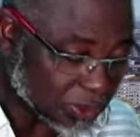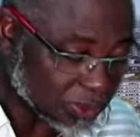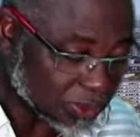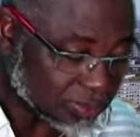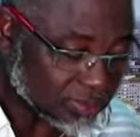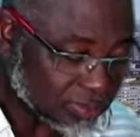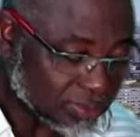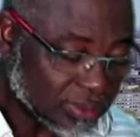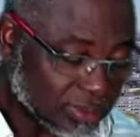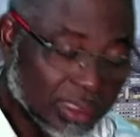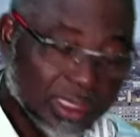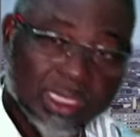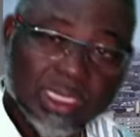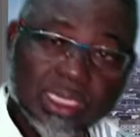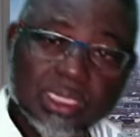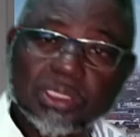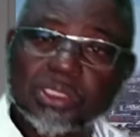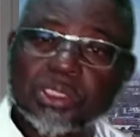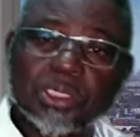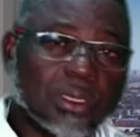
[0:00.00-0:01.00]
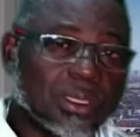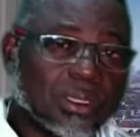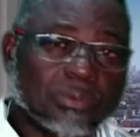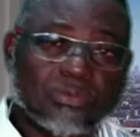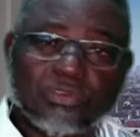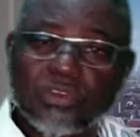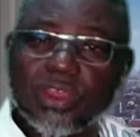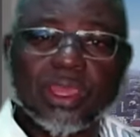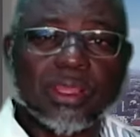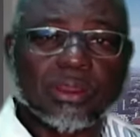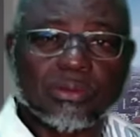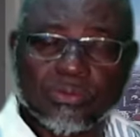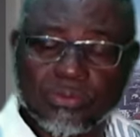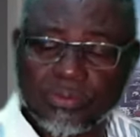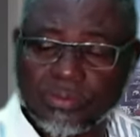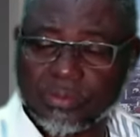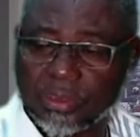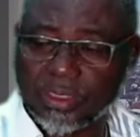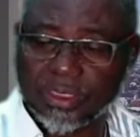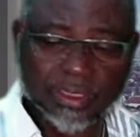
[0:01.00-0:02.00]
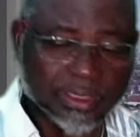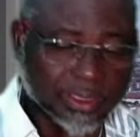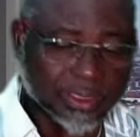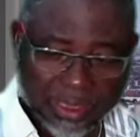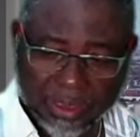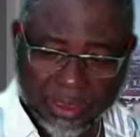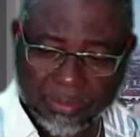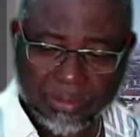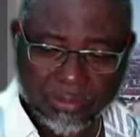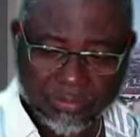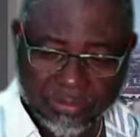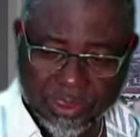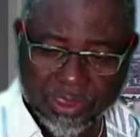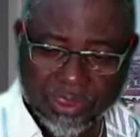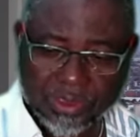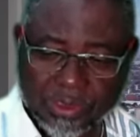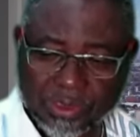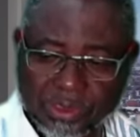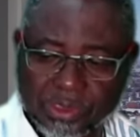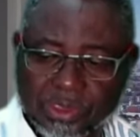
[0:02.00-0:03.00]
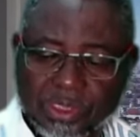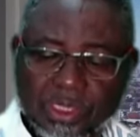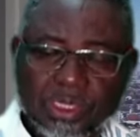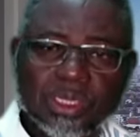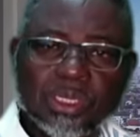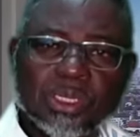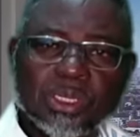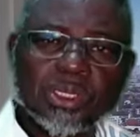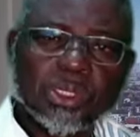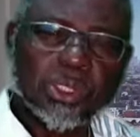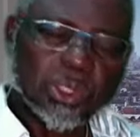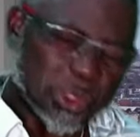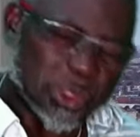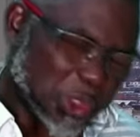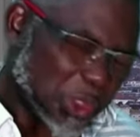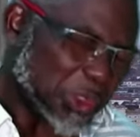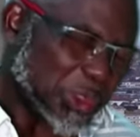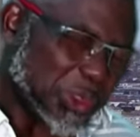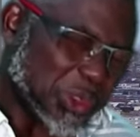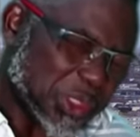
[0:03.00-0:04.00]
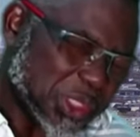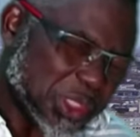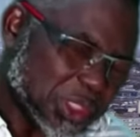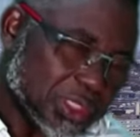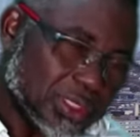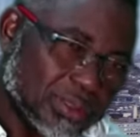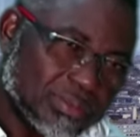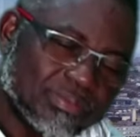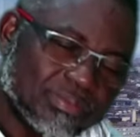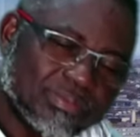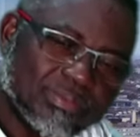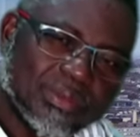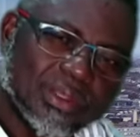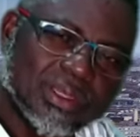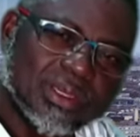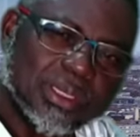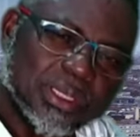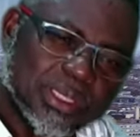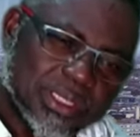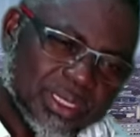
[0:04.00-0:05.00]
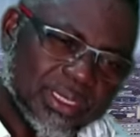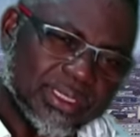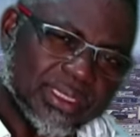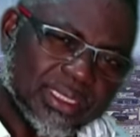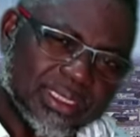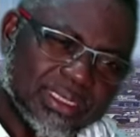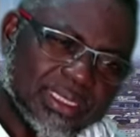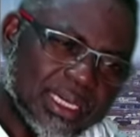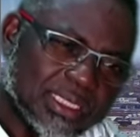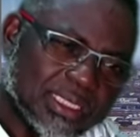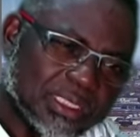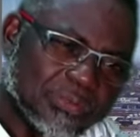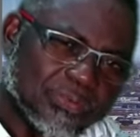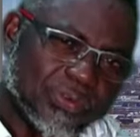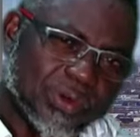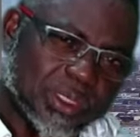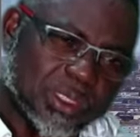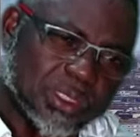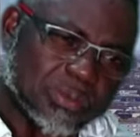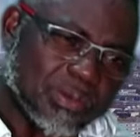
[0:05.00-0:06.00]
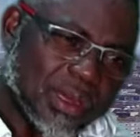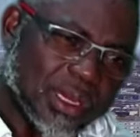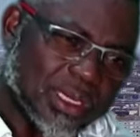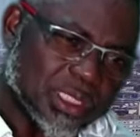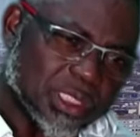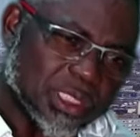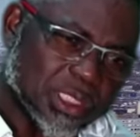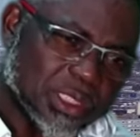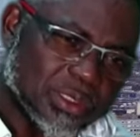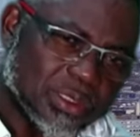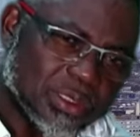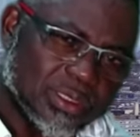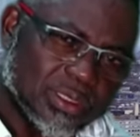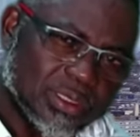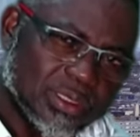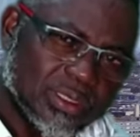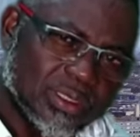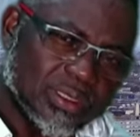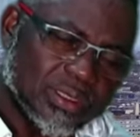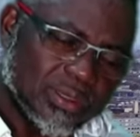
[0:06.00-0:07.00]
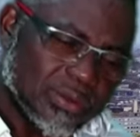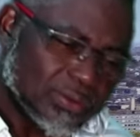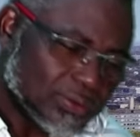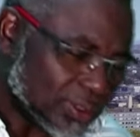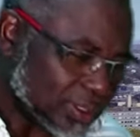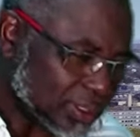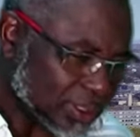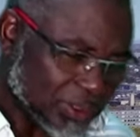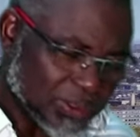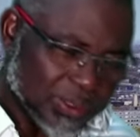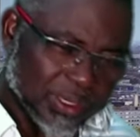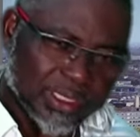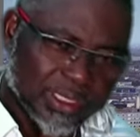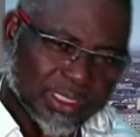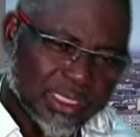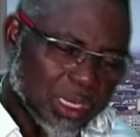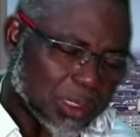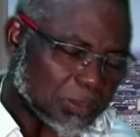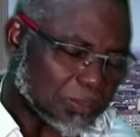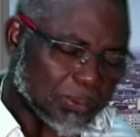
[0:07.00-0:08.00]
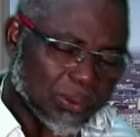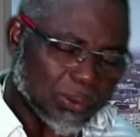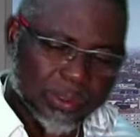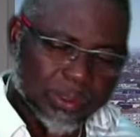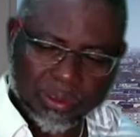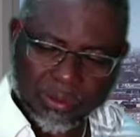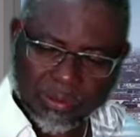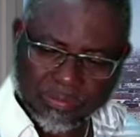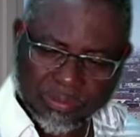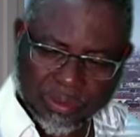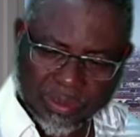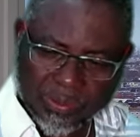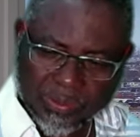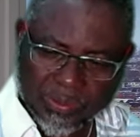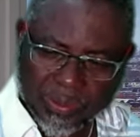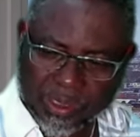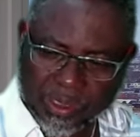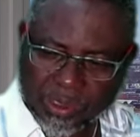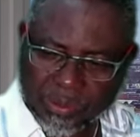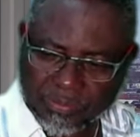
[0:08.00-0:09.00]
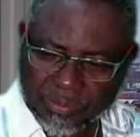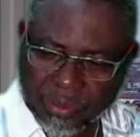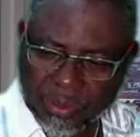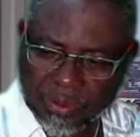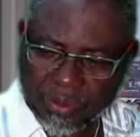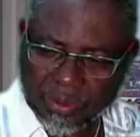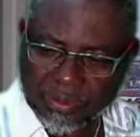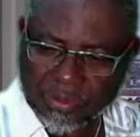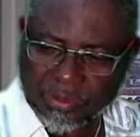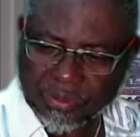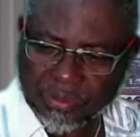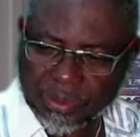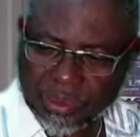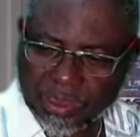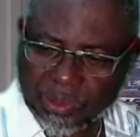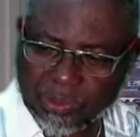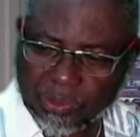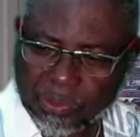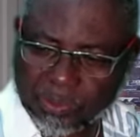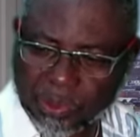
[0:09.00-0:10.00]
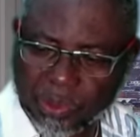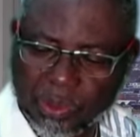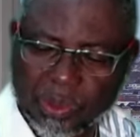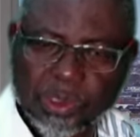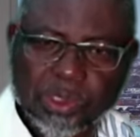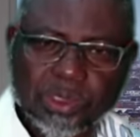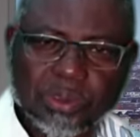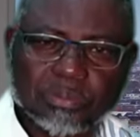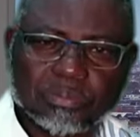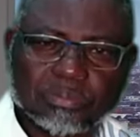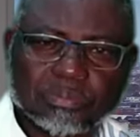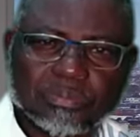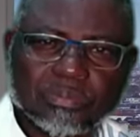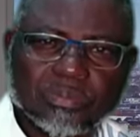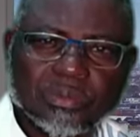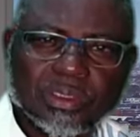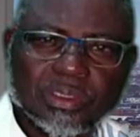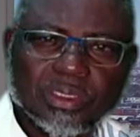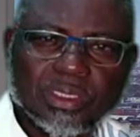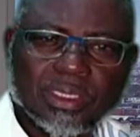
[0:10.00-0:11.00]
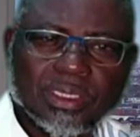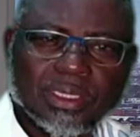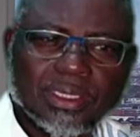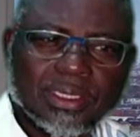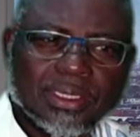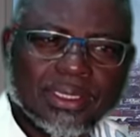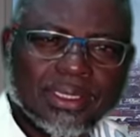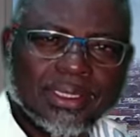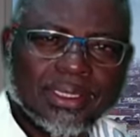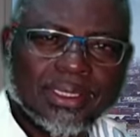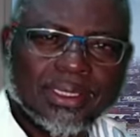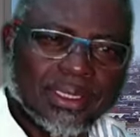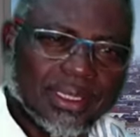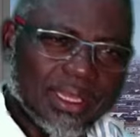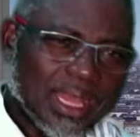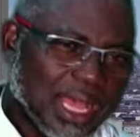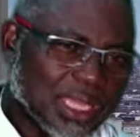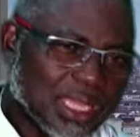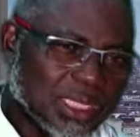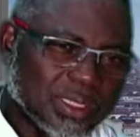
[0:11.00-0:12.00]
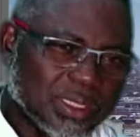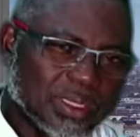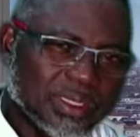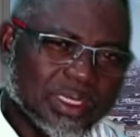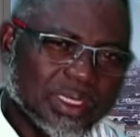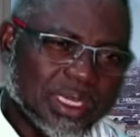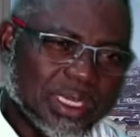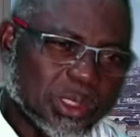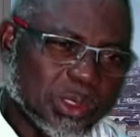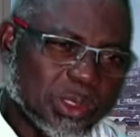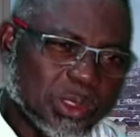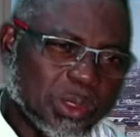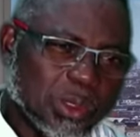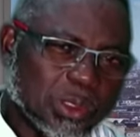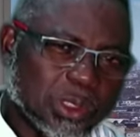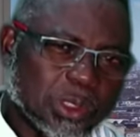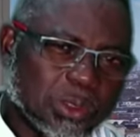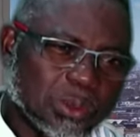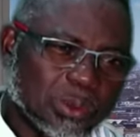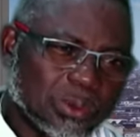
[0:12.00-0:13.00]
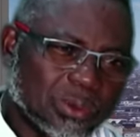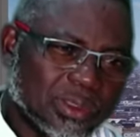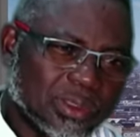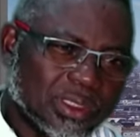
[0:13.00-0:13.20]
you shall fail in the name of Jesus. Join us Sunday, 31st March for a great outpouring of the grace of God. It will be awesome. Last Sunday is also